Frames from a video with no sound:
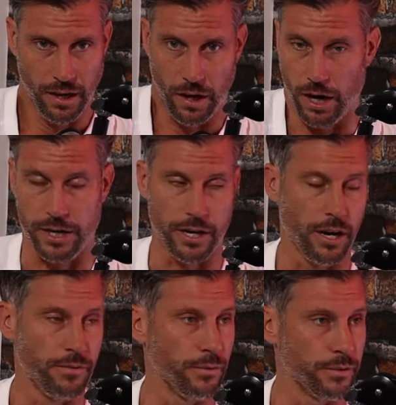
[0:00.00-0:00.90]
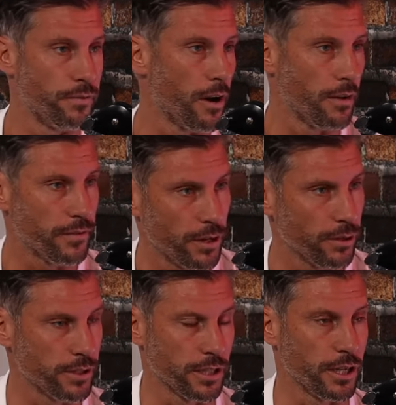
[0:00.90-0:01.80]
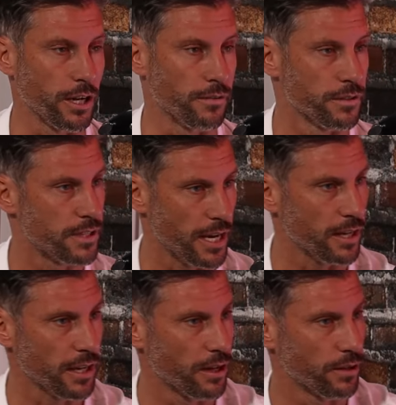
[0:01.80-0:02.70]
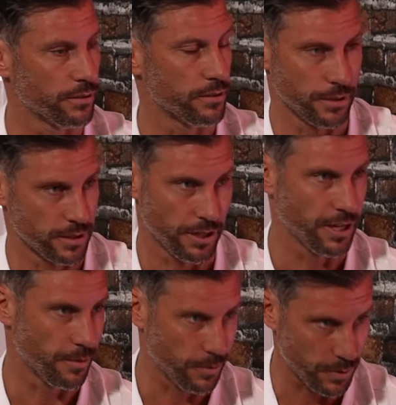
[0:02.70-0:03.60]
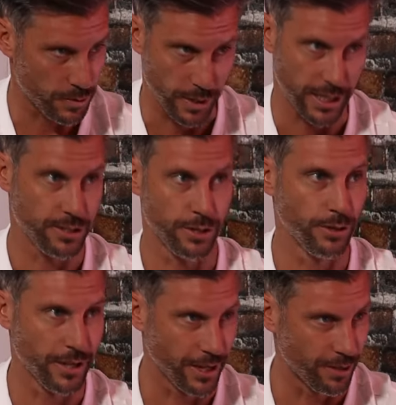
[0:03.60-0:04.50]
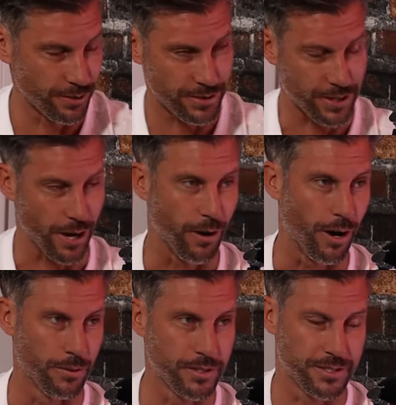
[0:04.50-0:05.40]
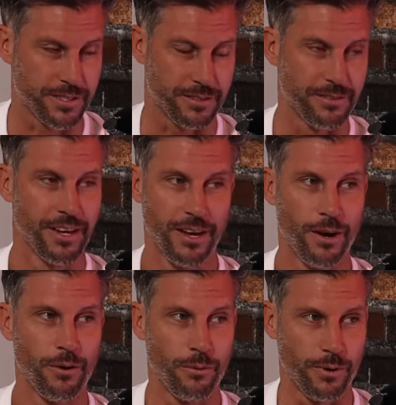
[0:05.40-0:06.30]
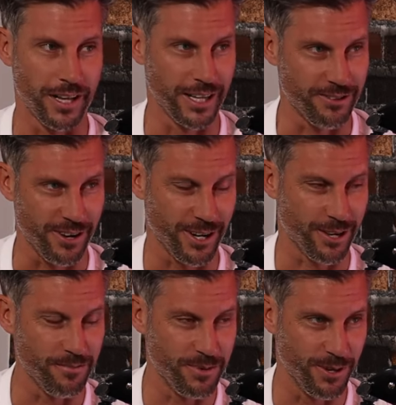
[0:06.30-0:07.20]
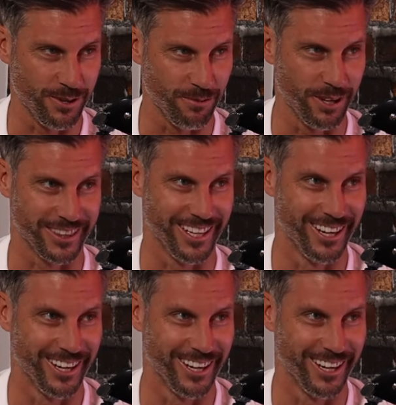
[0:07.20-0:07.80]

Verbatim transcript: I didn't know if it was five girls. I didn't know if it was ten girls. It turned out to be twenty-two girls. So I was really trying to compute what the hell